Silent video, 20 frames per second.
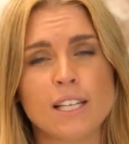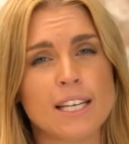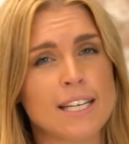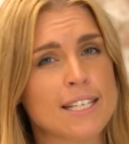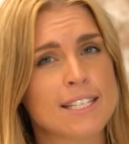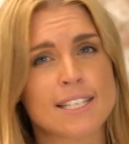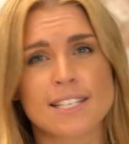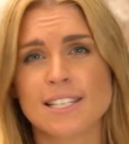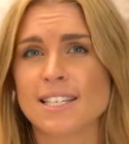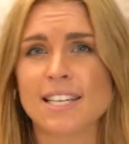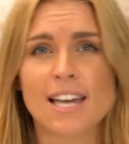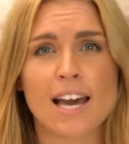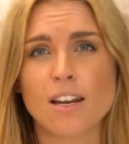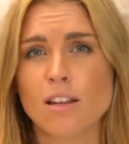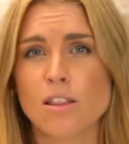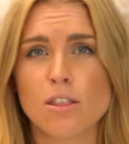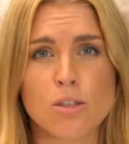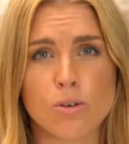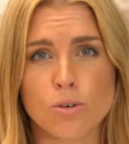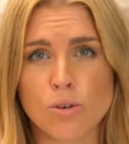lead to
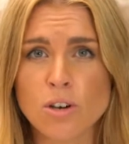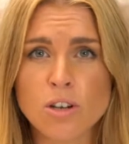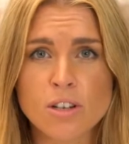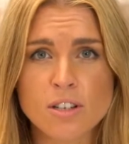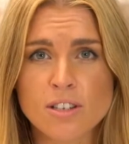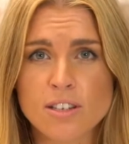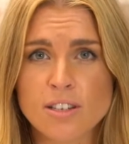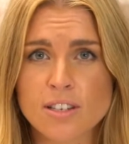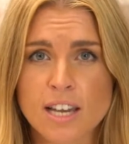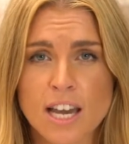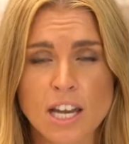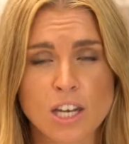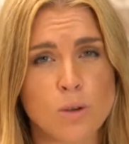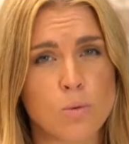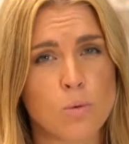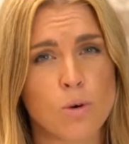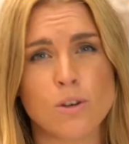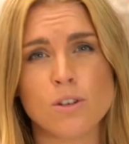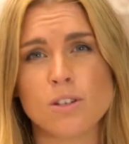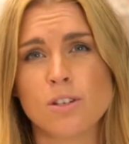scattered thoughts and
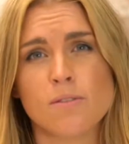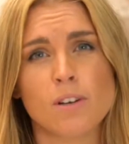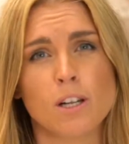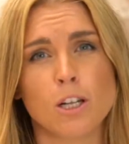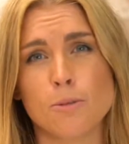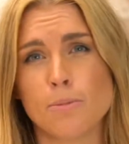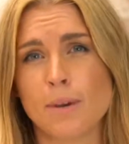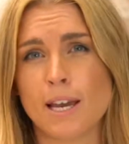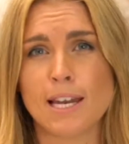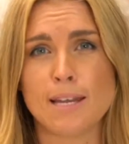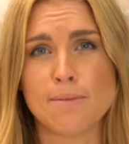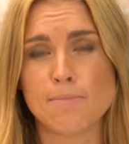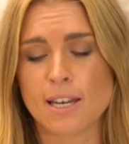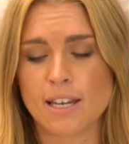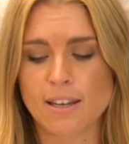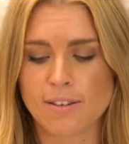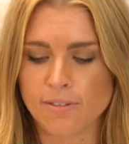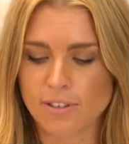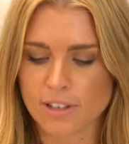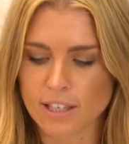you won't develop any
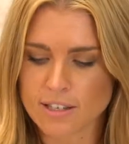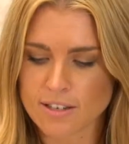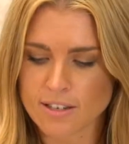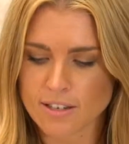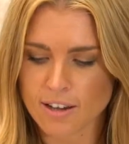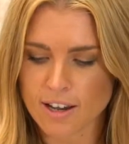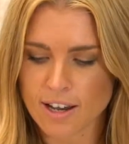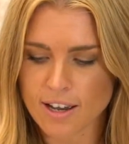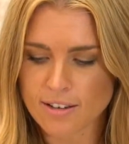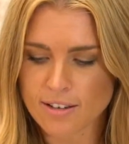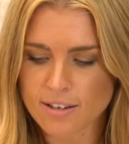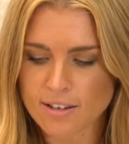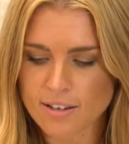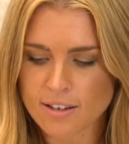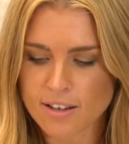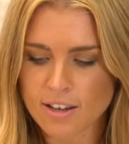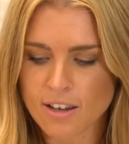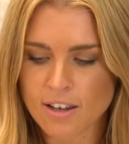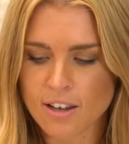meaningful insights.